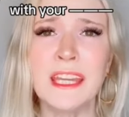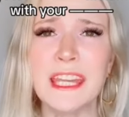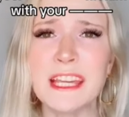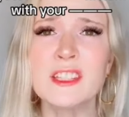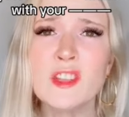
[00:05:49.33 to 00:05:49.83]

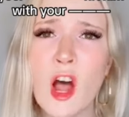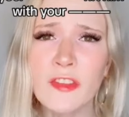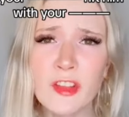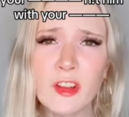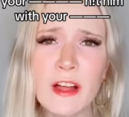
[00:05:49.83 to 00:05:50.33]
He is
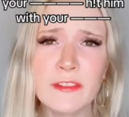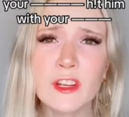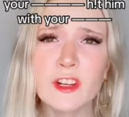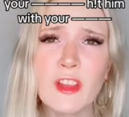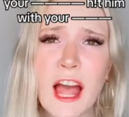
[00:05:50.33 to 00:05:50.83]
not the love of
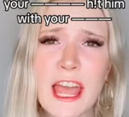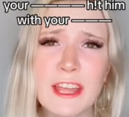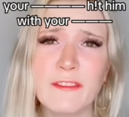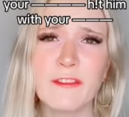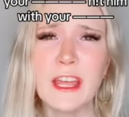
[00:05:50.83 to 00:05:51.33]
your
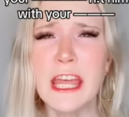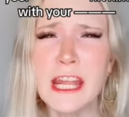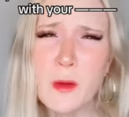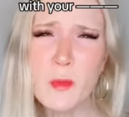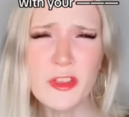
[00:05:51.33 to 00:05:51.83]
life. Hit
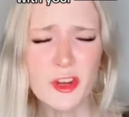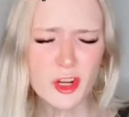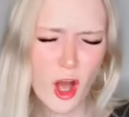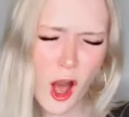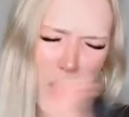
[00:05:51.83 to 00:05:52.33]
him with your
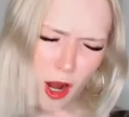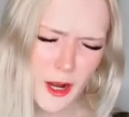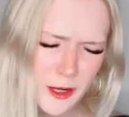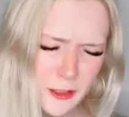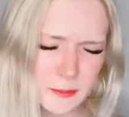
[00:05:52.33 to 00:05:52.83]

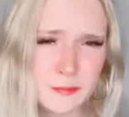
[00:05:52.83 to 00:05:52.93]
car.